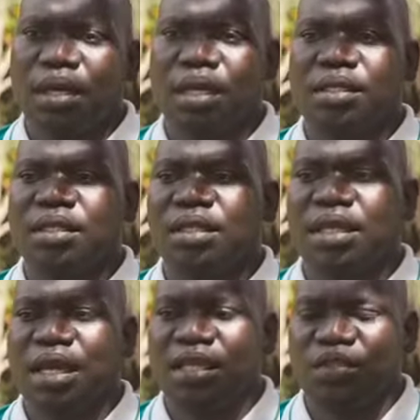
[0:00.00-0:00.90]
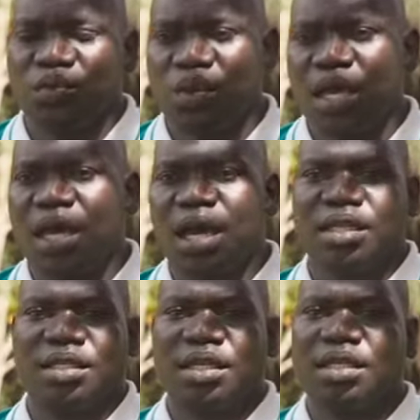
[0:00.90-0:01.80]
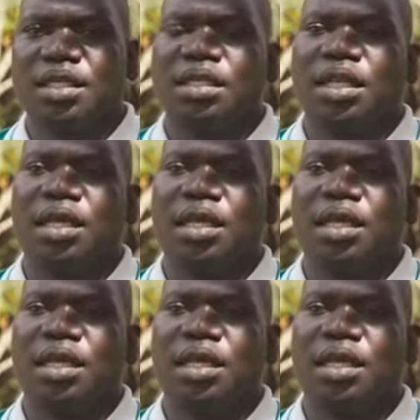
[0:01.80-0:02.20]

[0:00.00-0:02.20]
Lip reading: And there is where I started